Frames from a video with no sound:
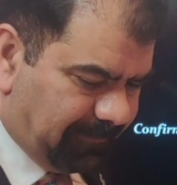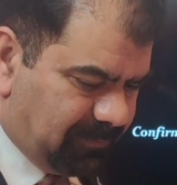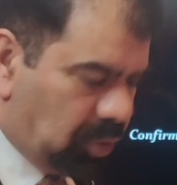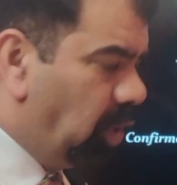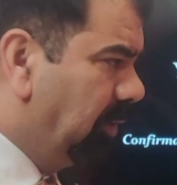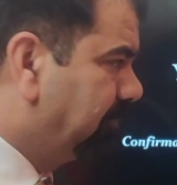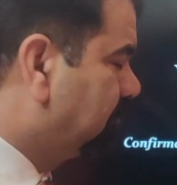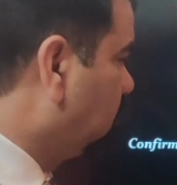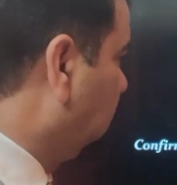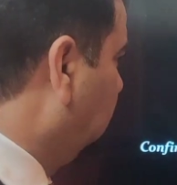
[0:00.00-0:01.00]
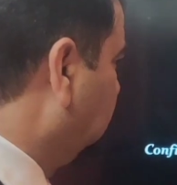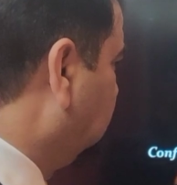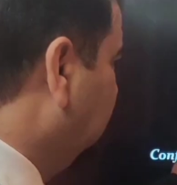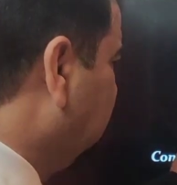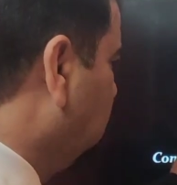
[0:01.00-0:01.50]
So
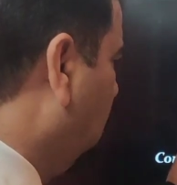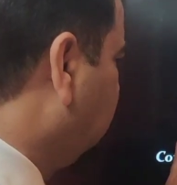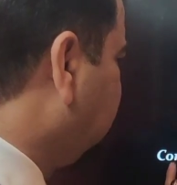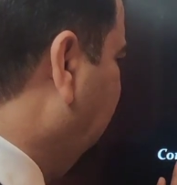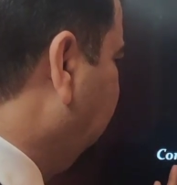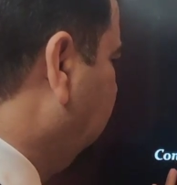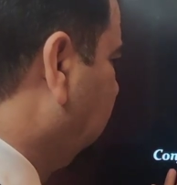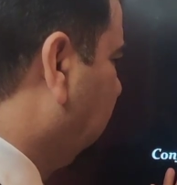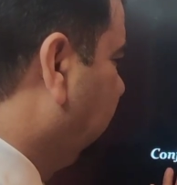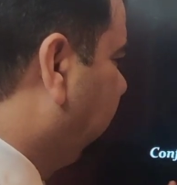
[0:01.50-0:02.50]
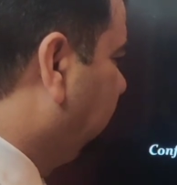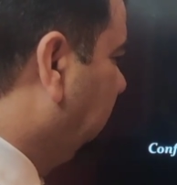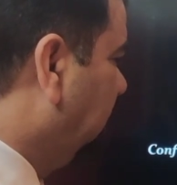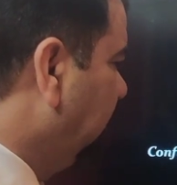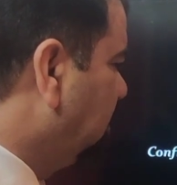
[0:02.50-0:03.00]
this Yolk Sac
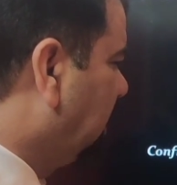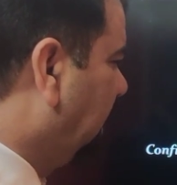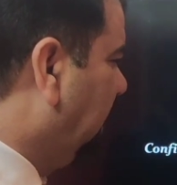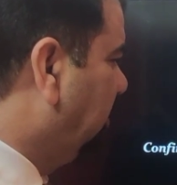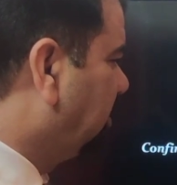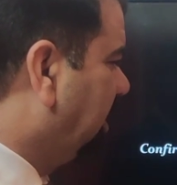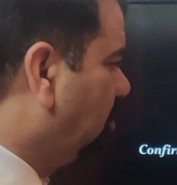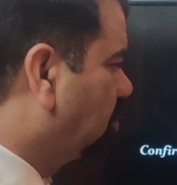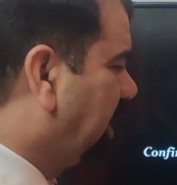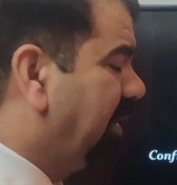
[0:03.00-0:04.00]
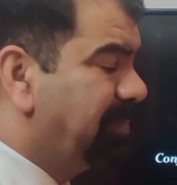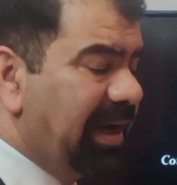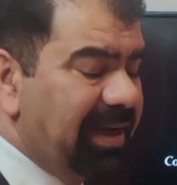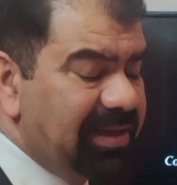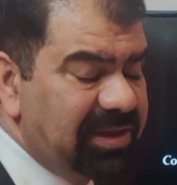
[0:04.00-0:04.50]
confirms the intrauterine
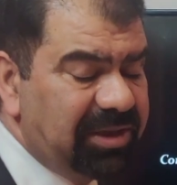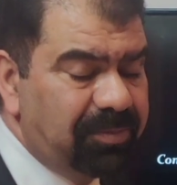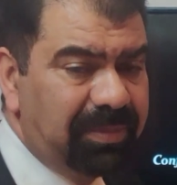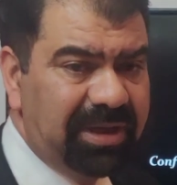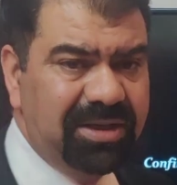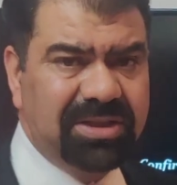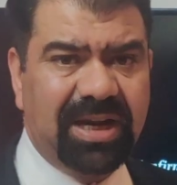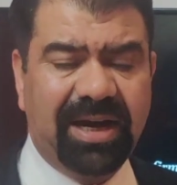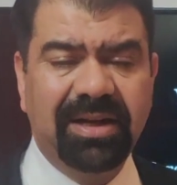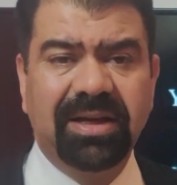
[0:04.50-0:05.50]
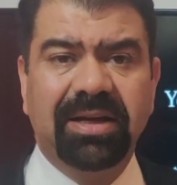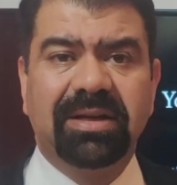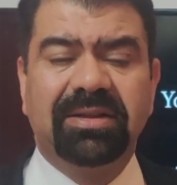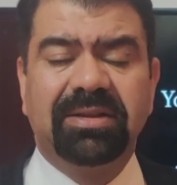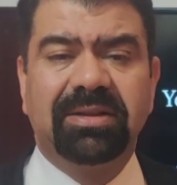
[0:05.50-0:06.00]
pregnancy. It means that
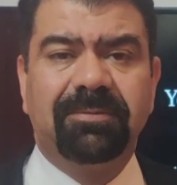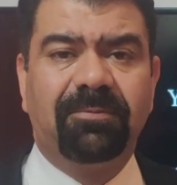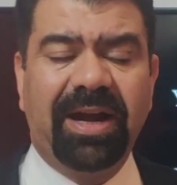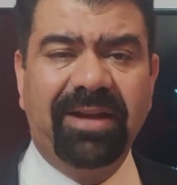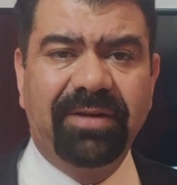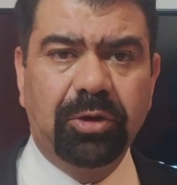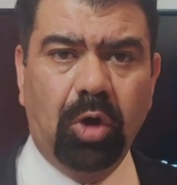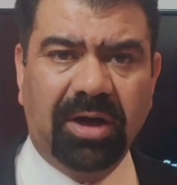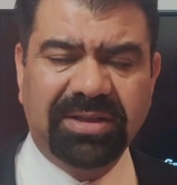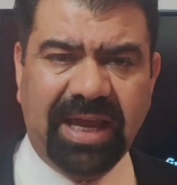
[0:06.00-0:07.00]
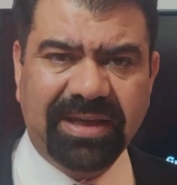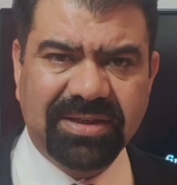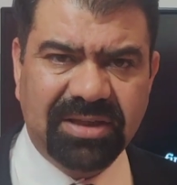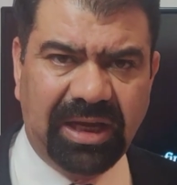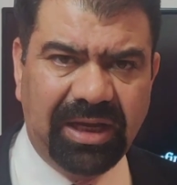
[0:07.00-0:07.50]
whenever Yolk Sac
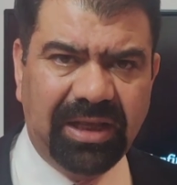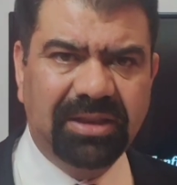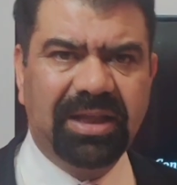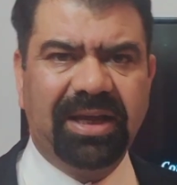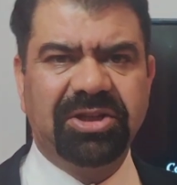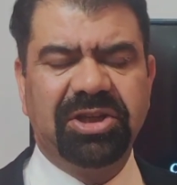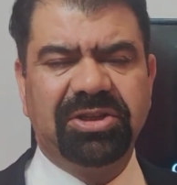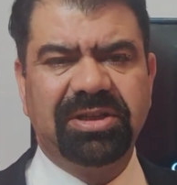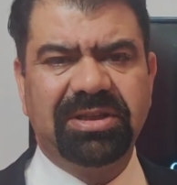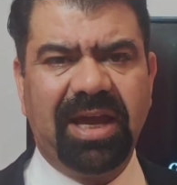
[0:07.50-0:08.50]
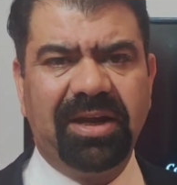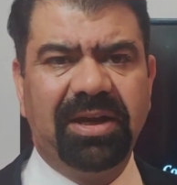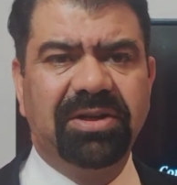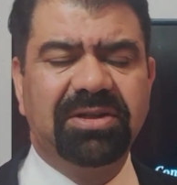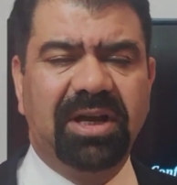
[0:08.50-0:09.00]
is seen in the gestational sac,
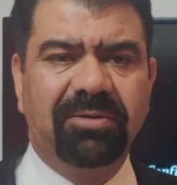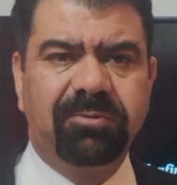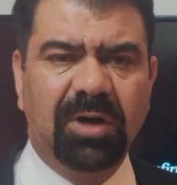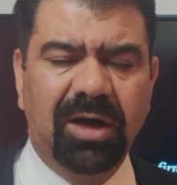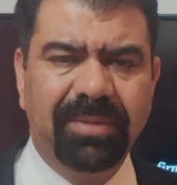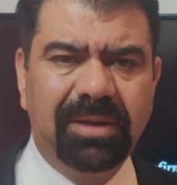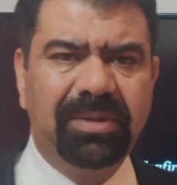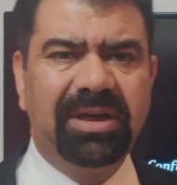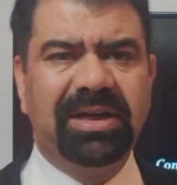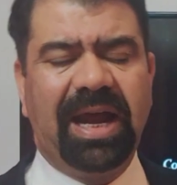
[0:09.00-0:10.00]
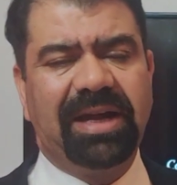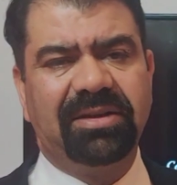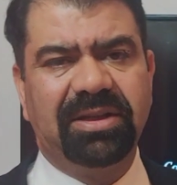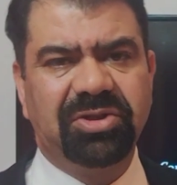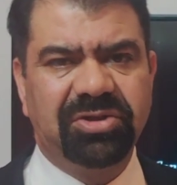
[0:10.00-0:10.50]
it is confirming me
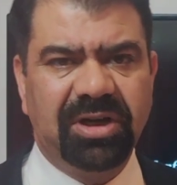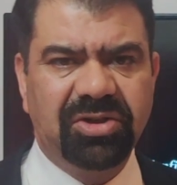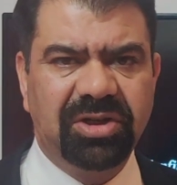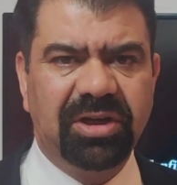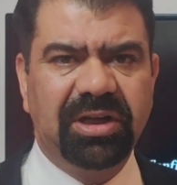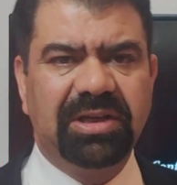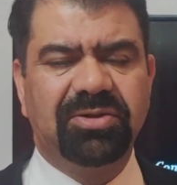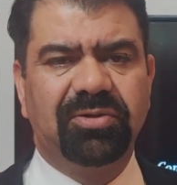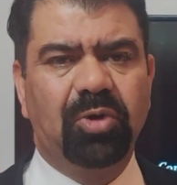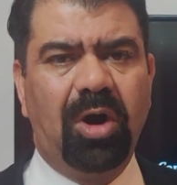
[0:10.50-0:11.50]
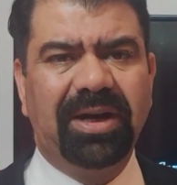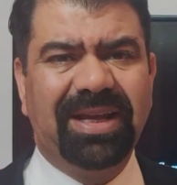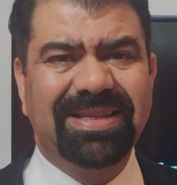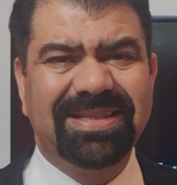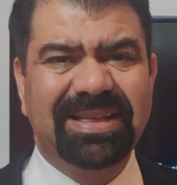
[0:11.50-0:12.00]
that the structure is not
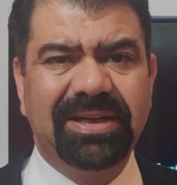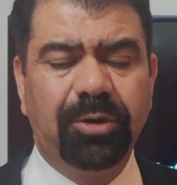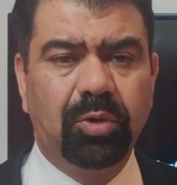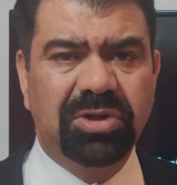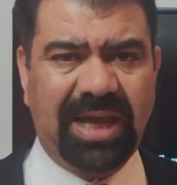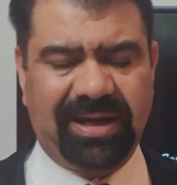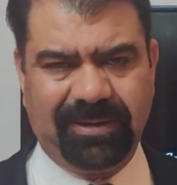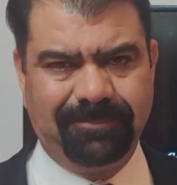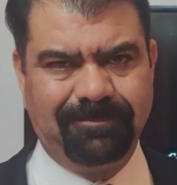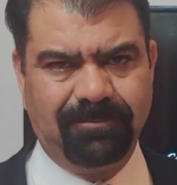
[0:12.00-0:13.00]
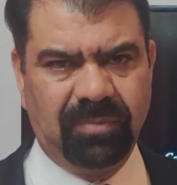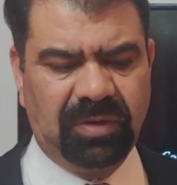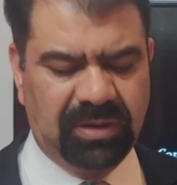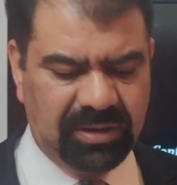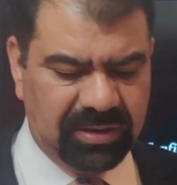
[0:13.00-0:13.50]
a pseudo sac.
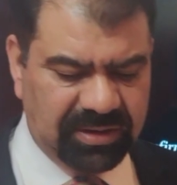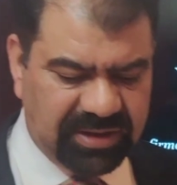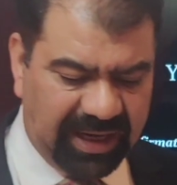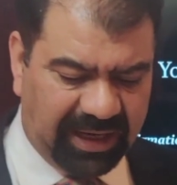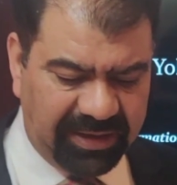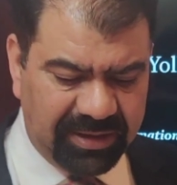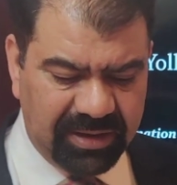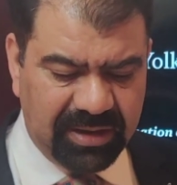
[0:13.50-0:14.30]
Second